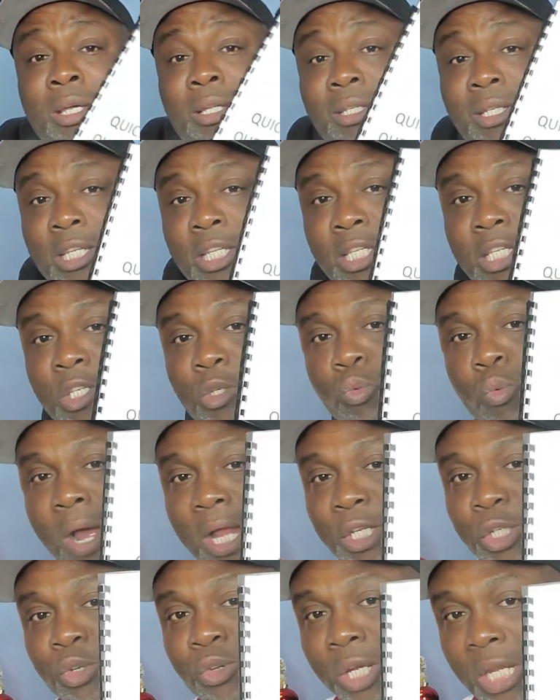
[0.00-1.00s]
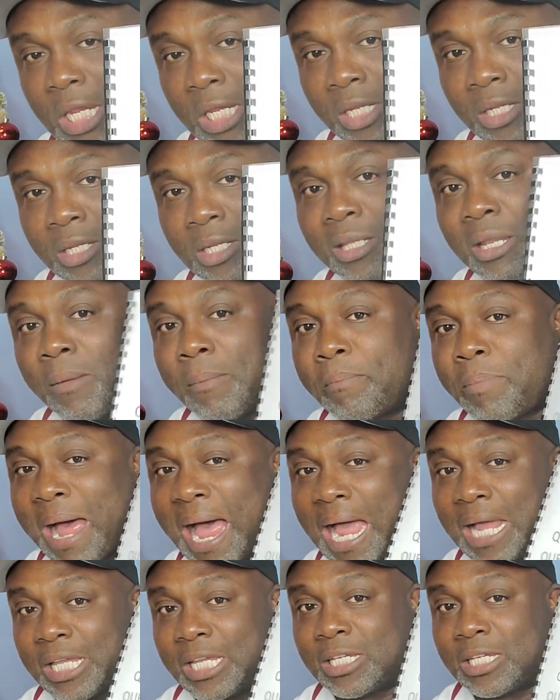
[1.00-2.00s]
This is what you need. The
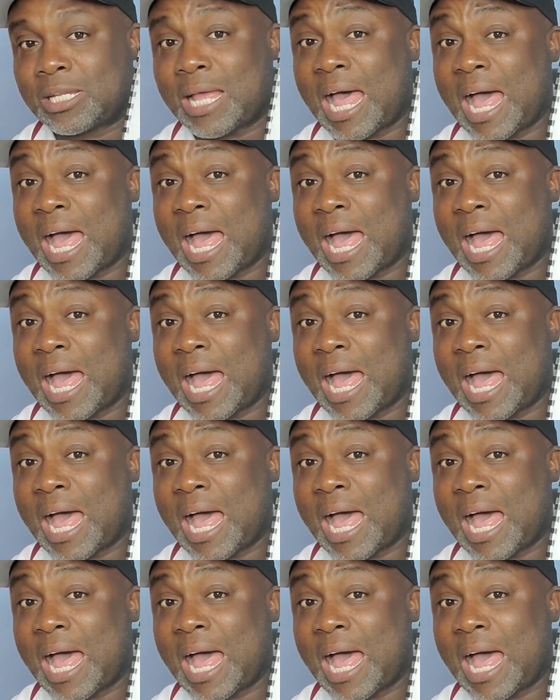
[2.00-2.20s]
package.